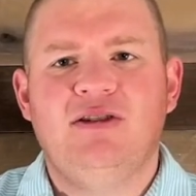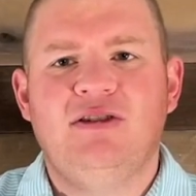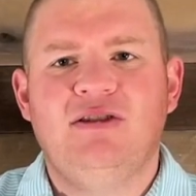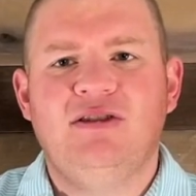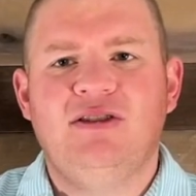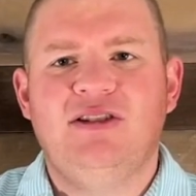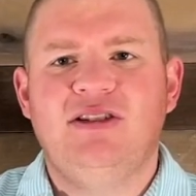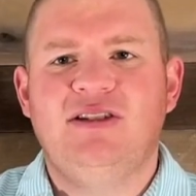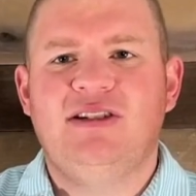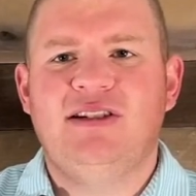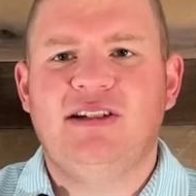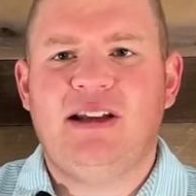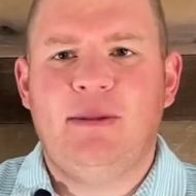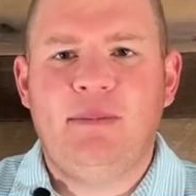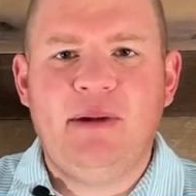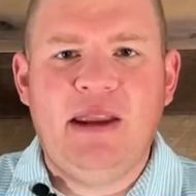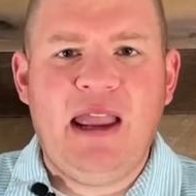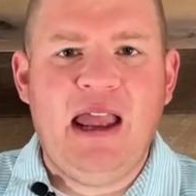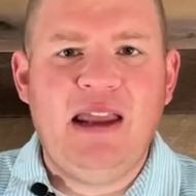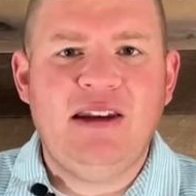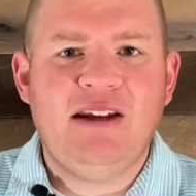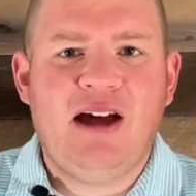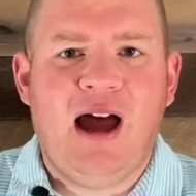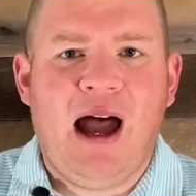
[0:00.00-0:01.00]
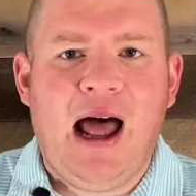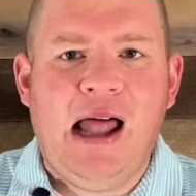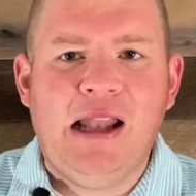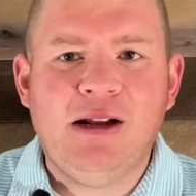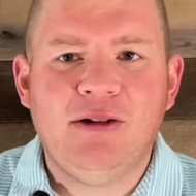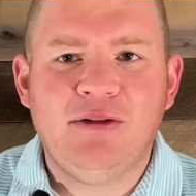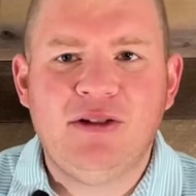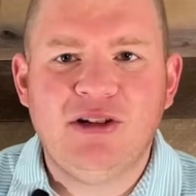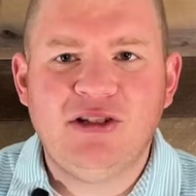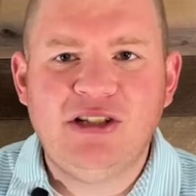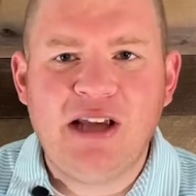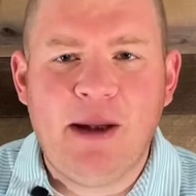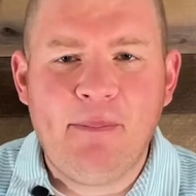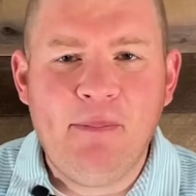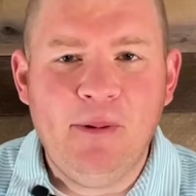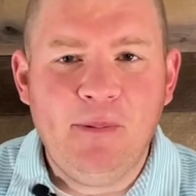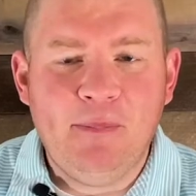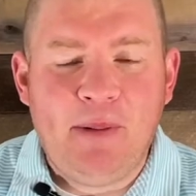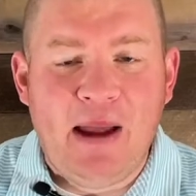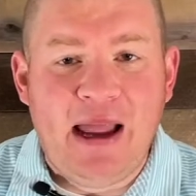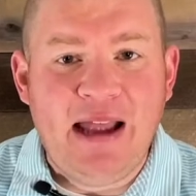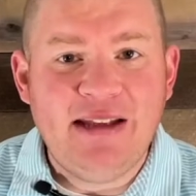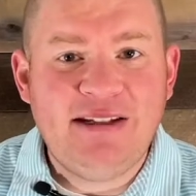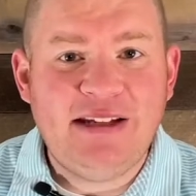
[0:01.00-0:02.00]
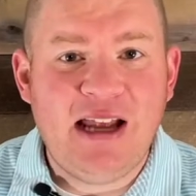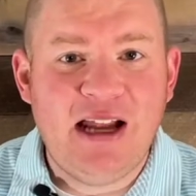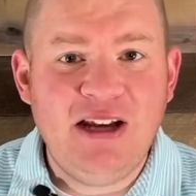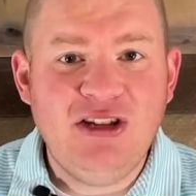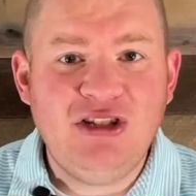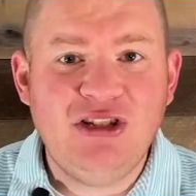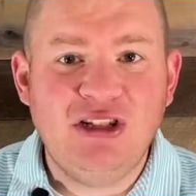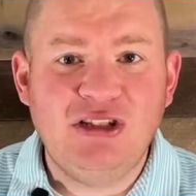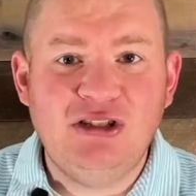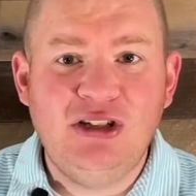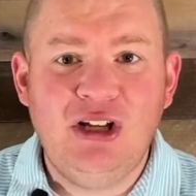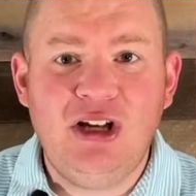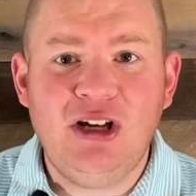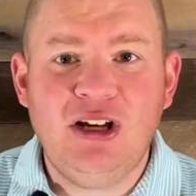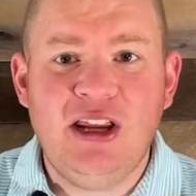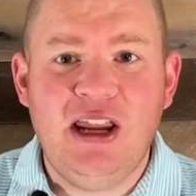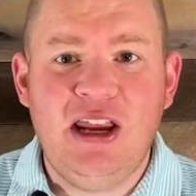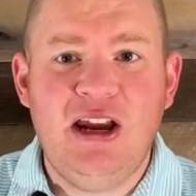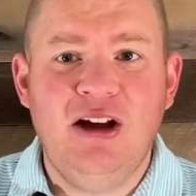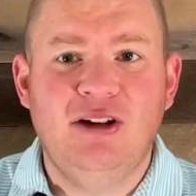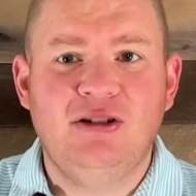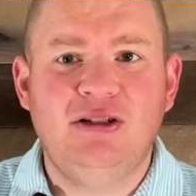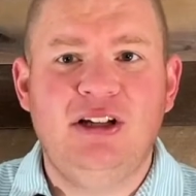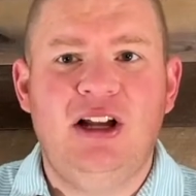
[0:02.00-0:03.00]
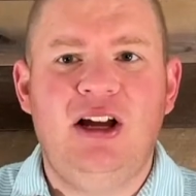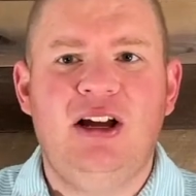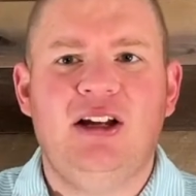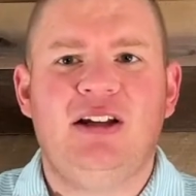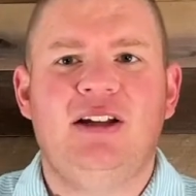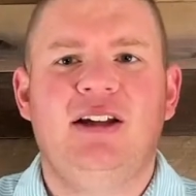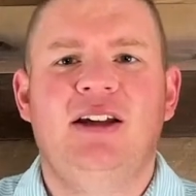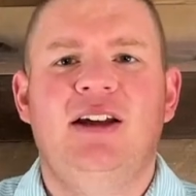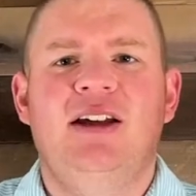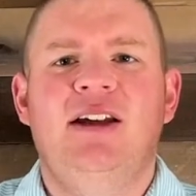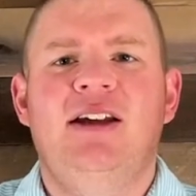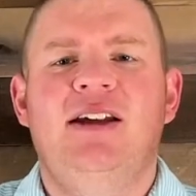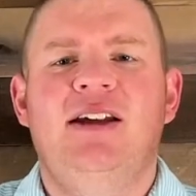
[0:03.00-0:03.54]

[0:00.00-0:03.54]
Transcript: She says, I began to holler at the shepherd, Pay attention, look, here, look.